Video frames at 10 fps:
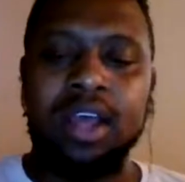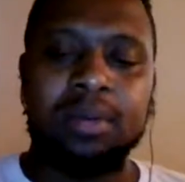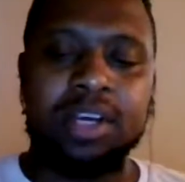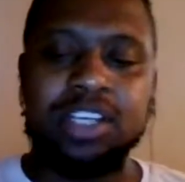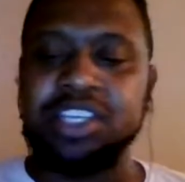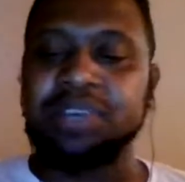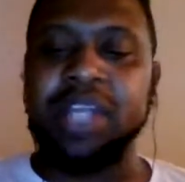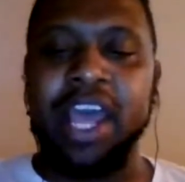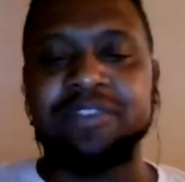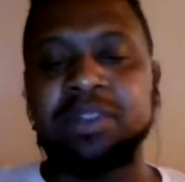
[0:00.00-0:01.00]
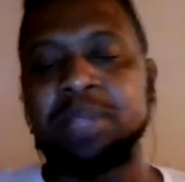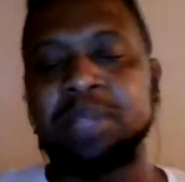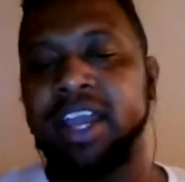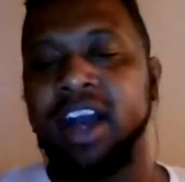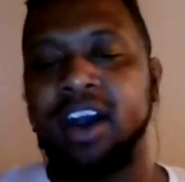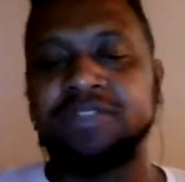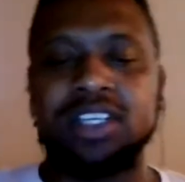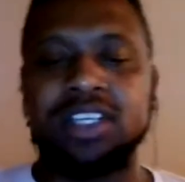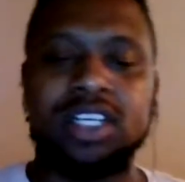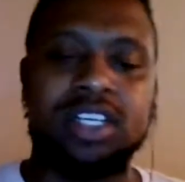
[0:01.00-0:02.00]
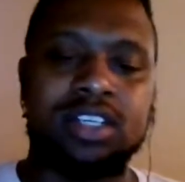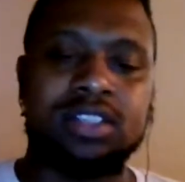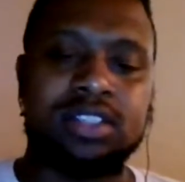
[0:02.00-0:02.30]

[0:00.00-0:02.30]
because he would have to play off the